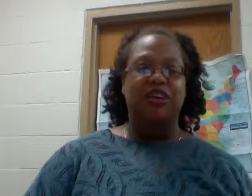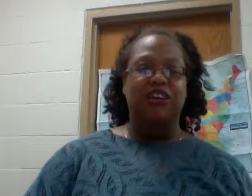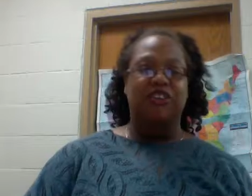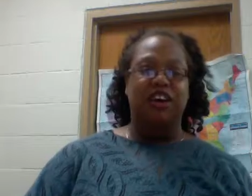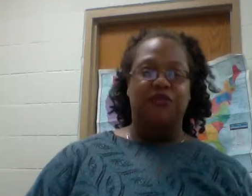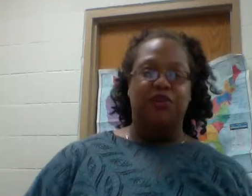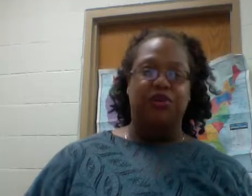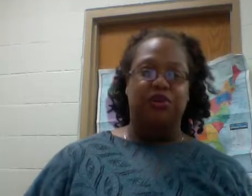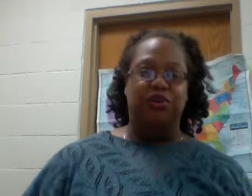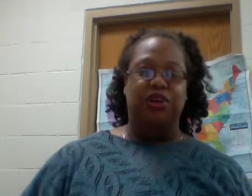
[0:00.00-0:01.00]
us have
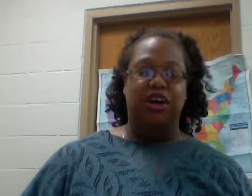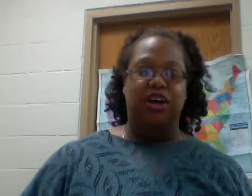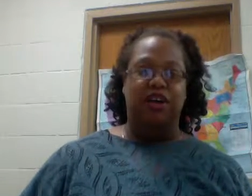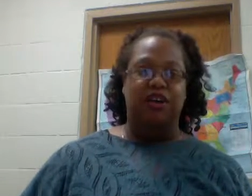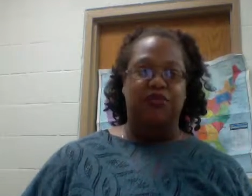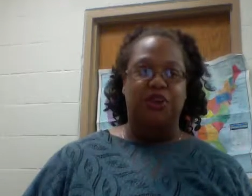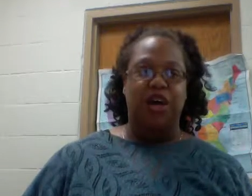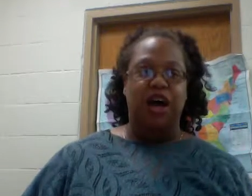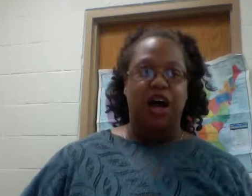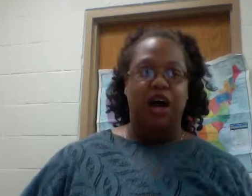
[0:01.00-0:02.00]
heard of
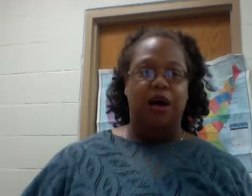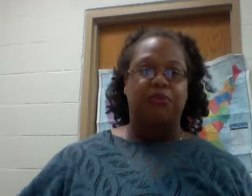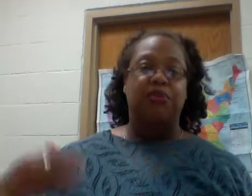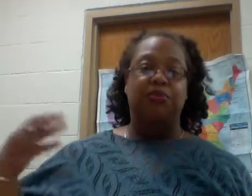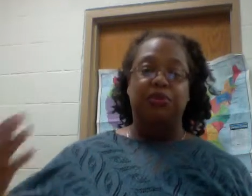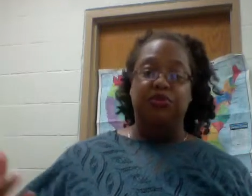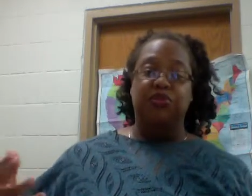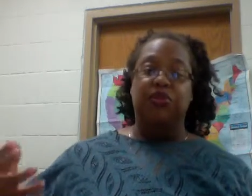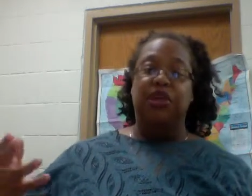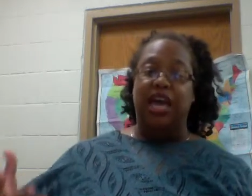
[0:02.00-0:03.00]
the
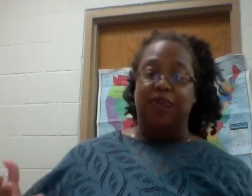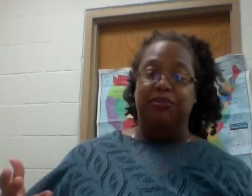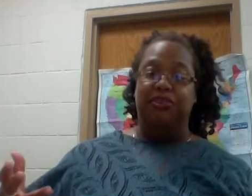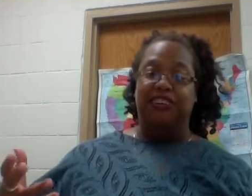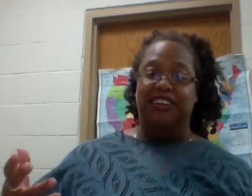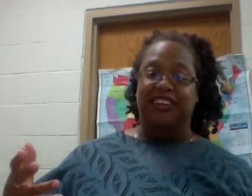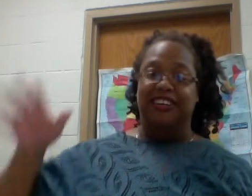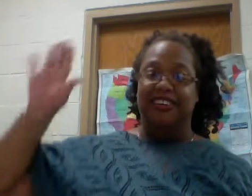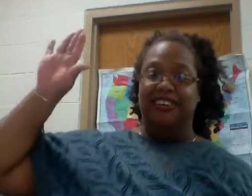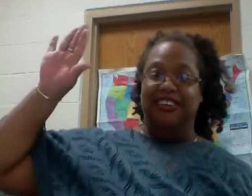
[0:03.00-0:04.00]
musical Hamilton?
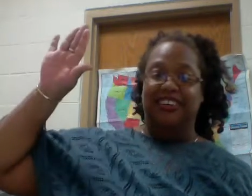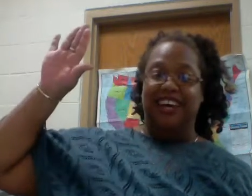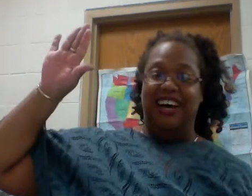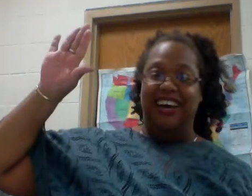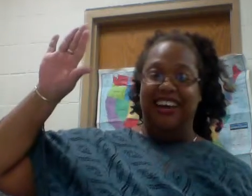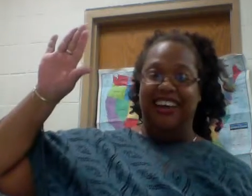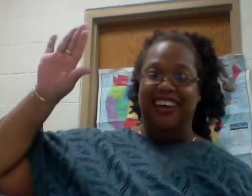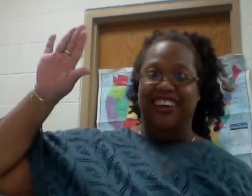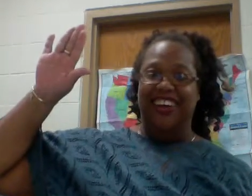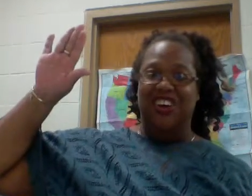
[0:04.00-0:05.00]
Yeah?
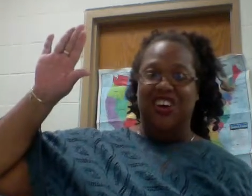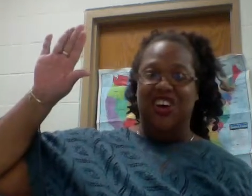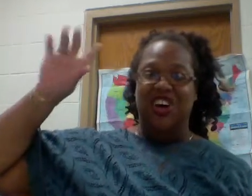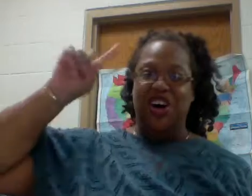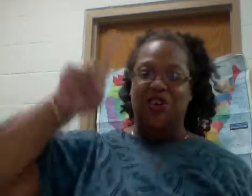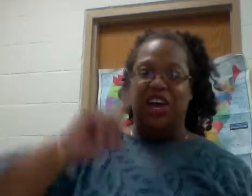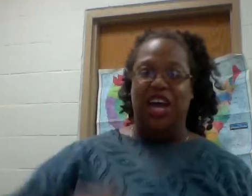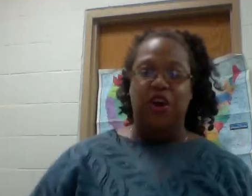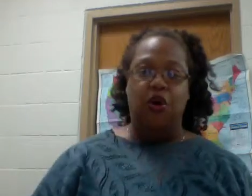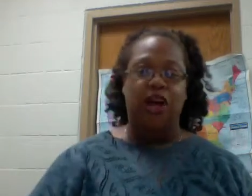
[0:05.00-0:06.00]

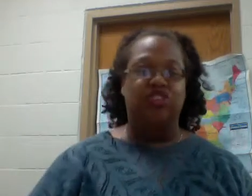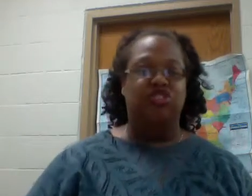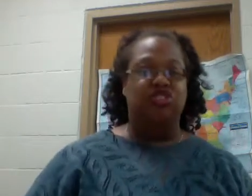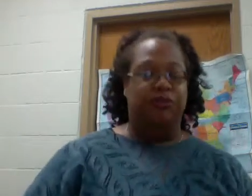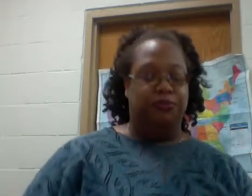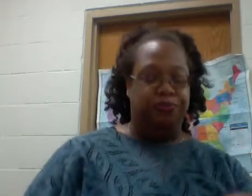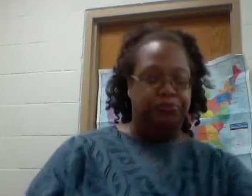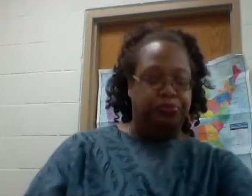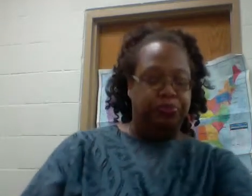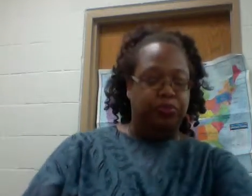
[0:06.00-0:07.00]
Okay, question.
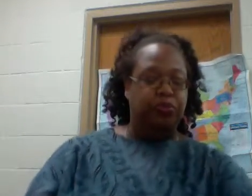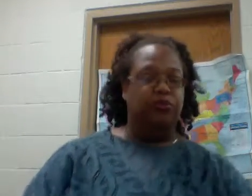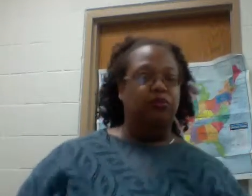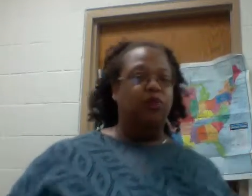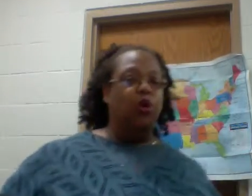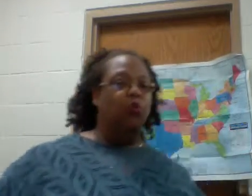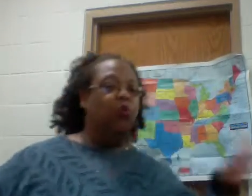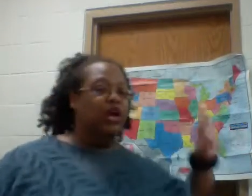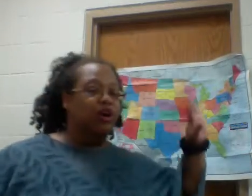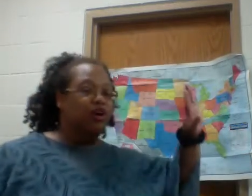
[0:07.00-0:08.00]

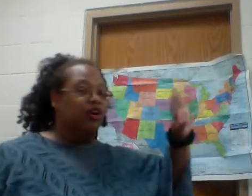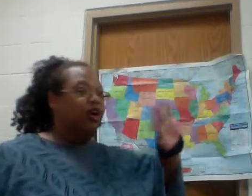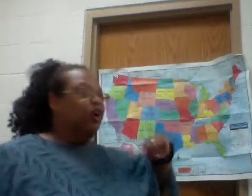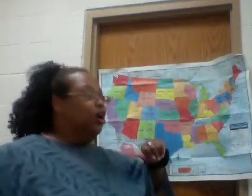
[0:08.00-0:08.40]
Where